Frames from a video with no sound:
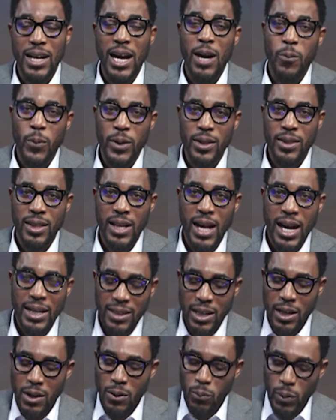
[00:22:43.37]
And with that,
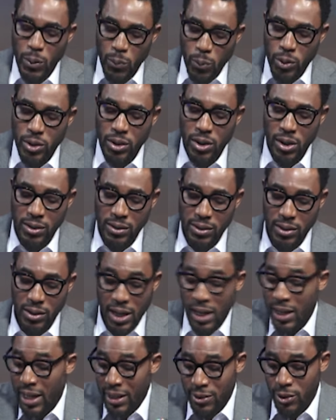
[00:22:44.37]
we would continue,
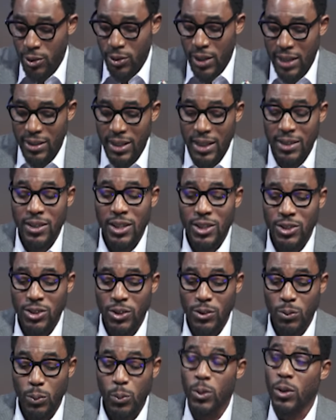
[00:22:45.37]
and at the United
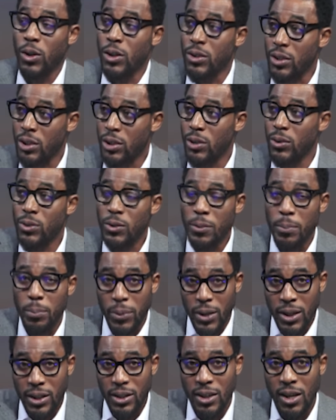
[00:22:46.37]
Nations, we will continue to
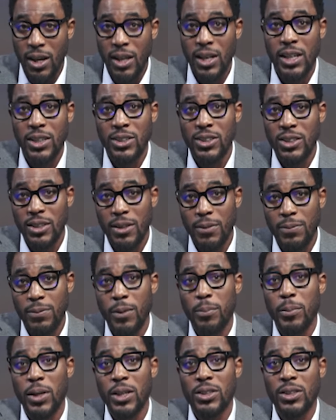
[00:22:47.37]
bring knowledge,
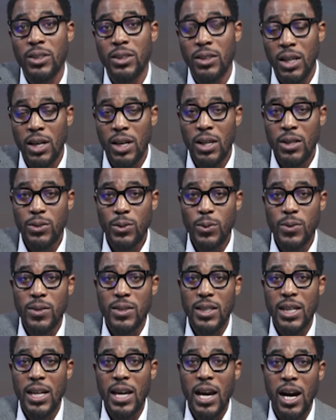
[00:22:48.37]
information, to
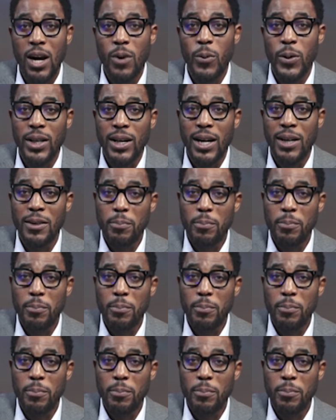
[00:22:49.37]
see how we can